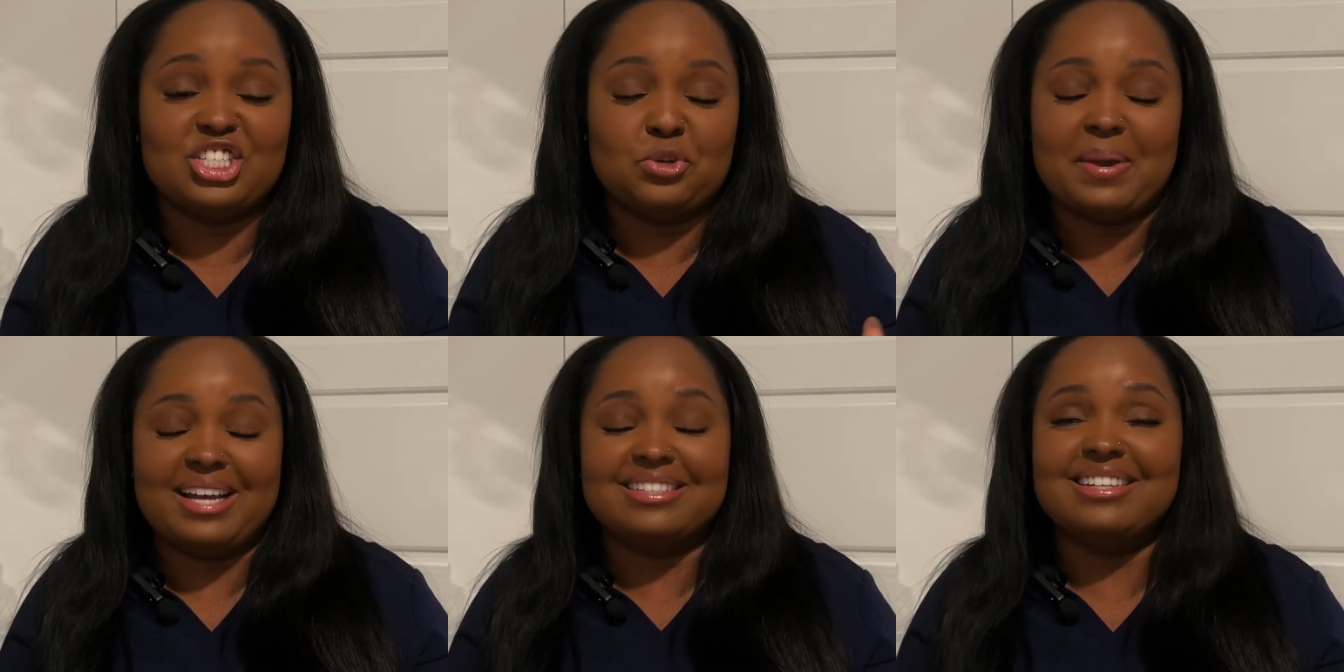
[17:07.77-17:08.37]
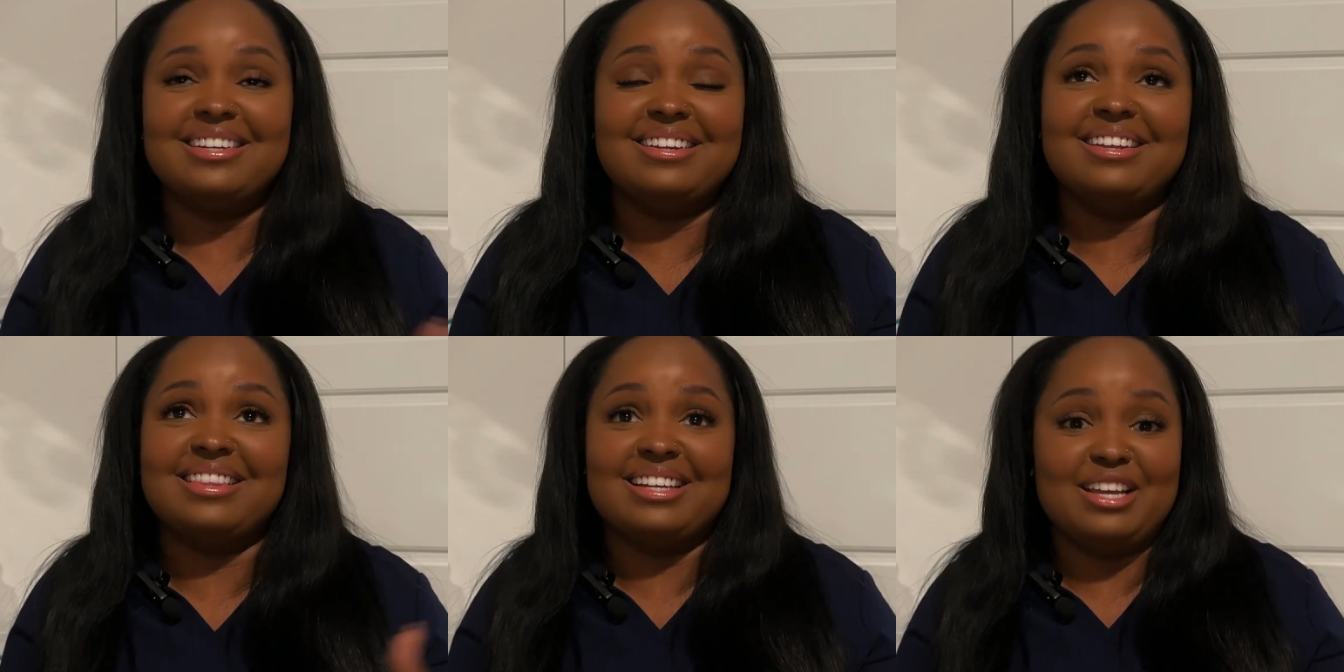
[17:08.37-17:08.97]
She passed it
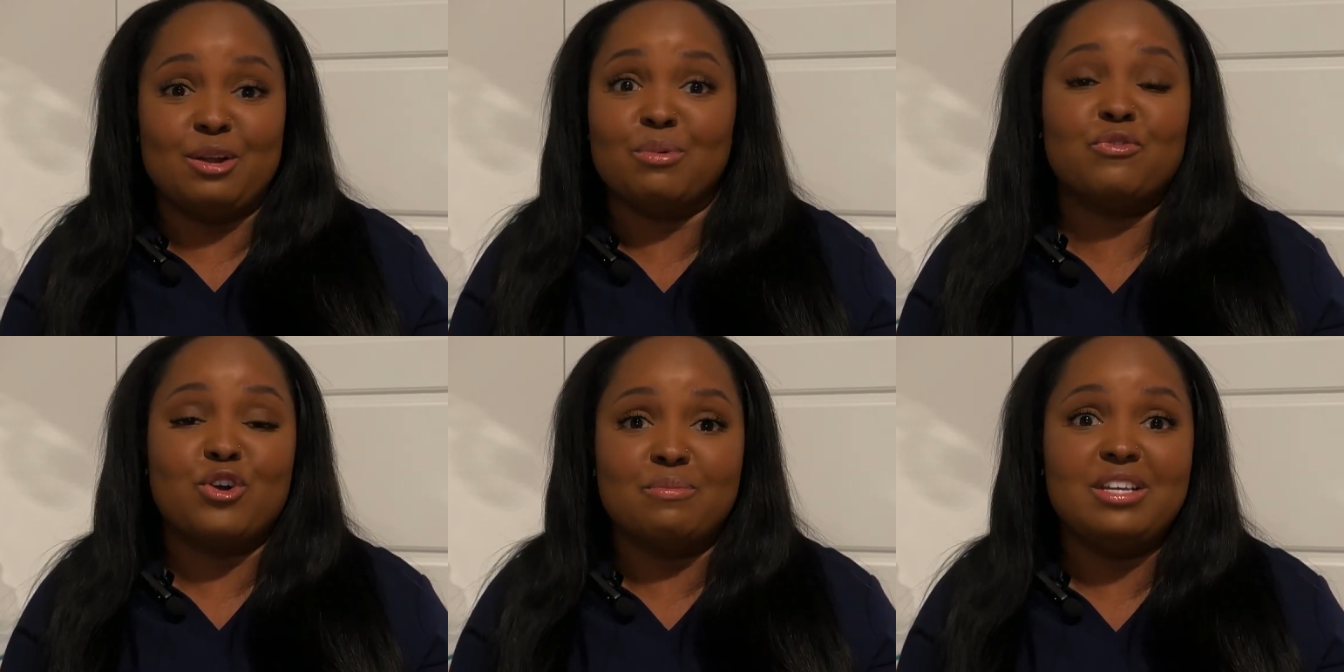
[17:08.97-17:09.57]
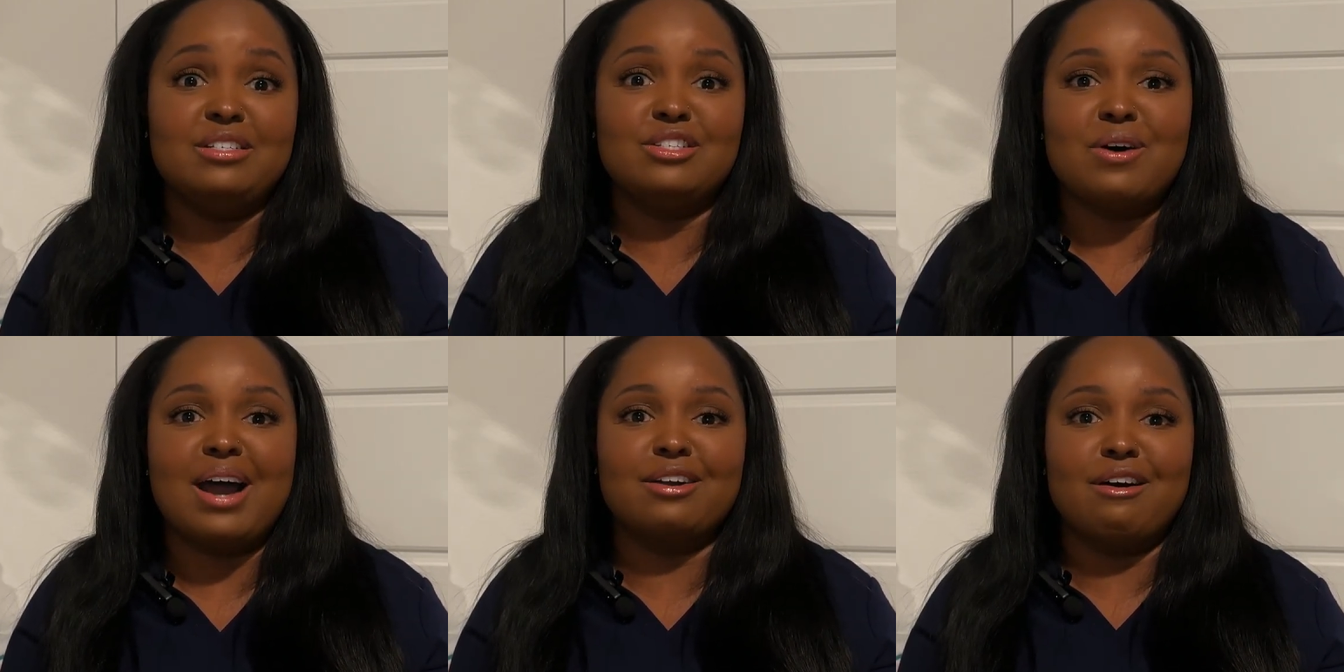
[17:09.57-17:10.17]
the year before me. So
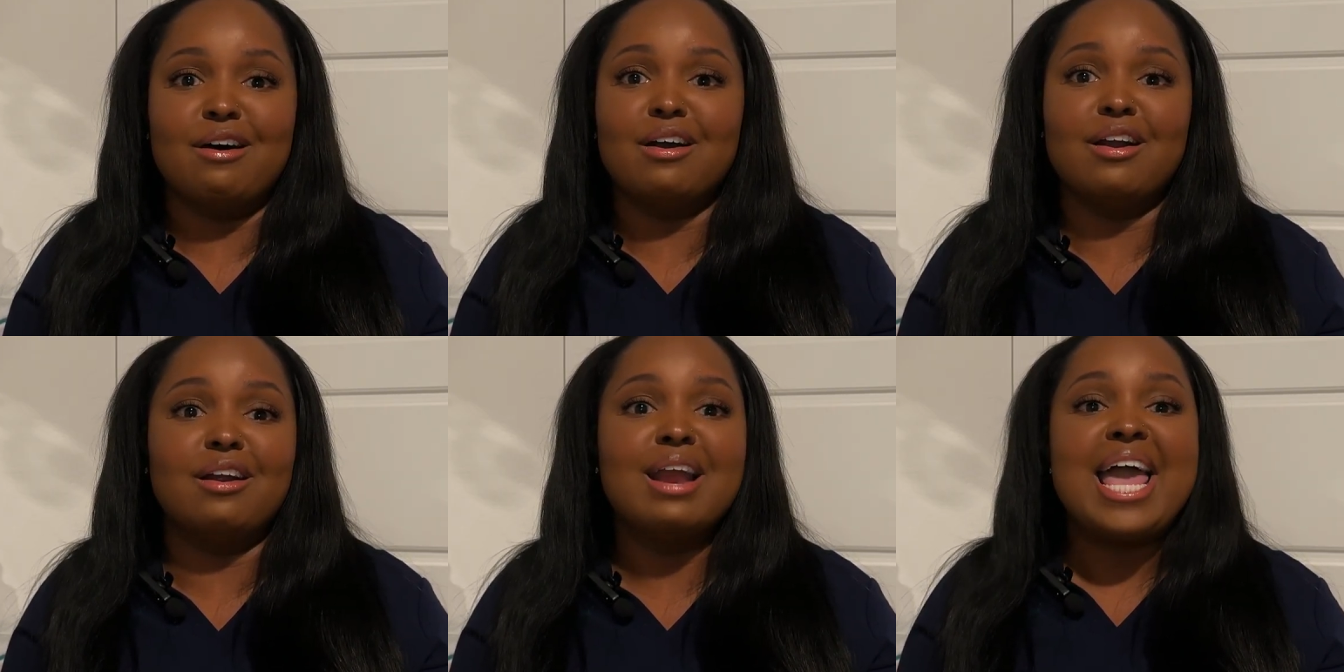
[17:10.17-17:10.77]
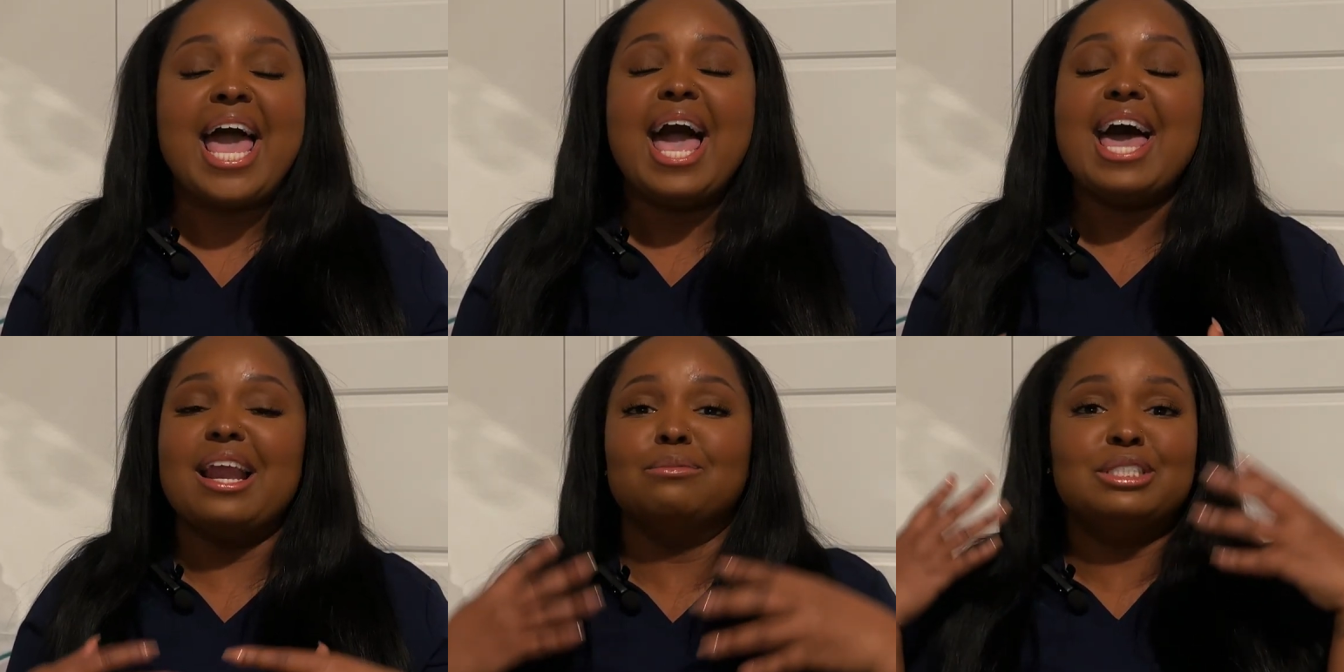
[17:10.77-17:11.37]
I call her
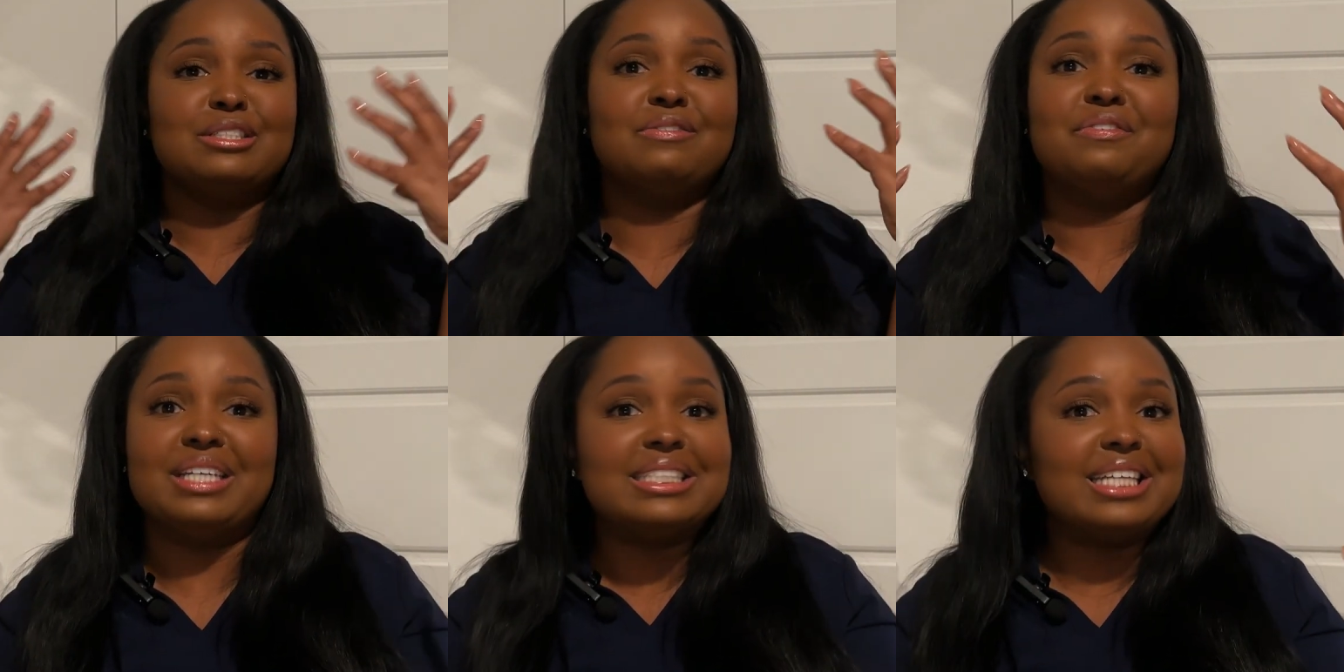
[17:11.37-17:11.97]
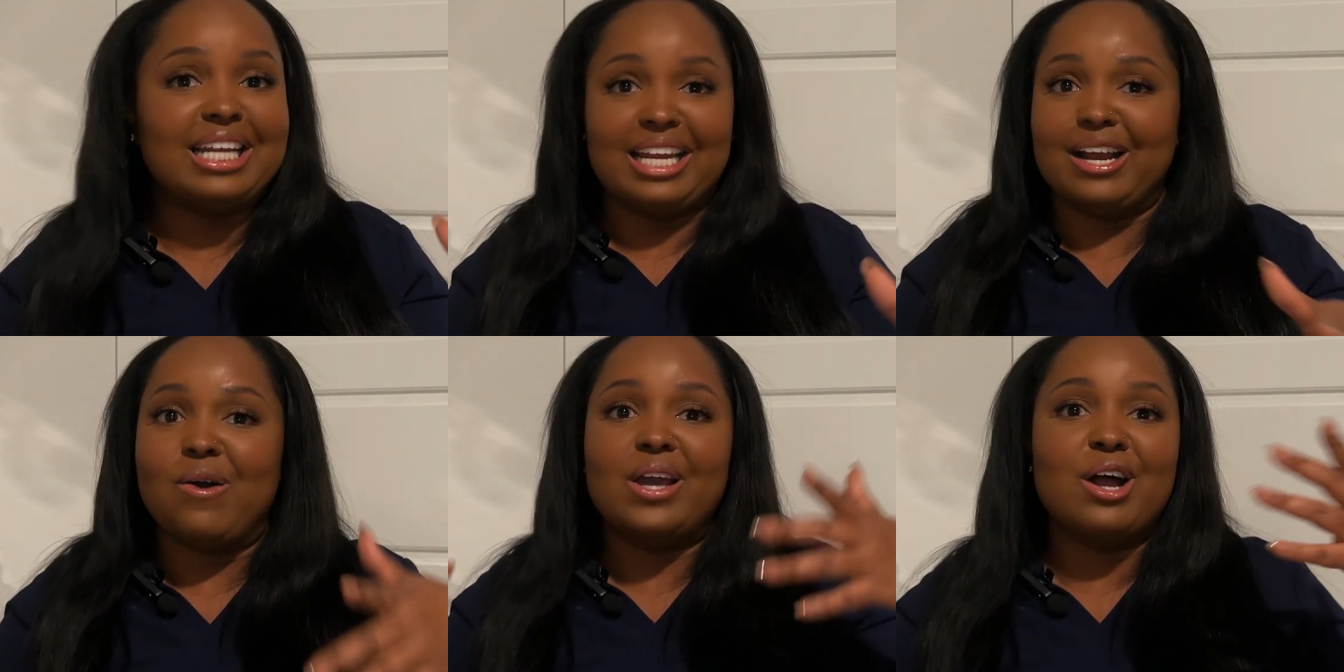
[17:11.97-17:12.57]
and I'm just venting
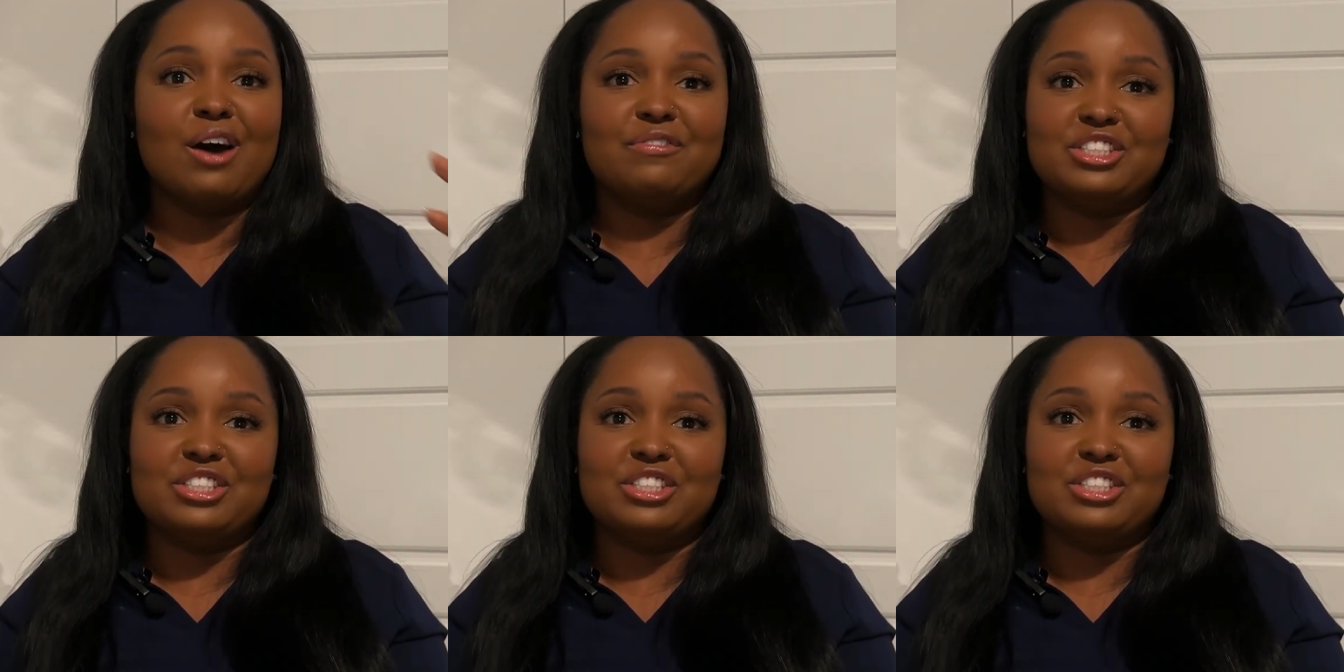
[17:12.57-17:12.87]
and going off.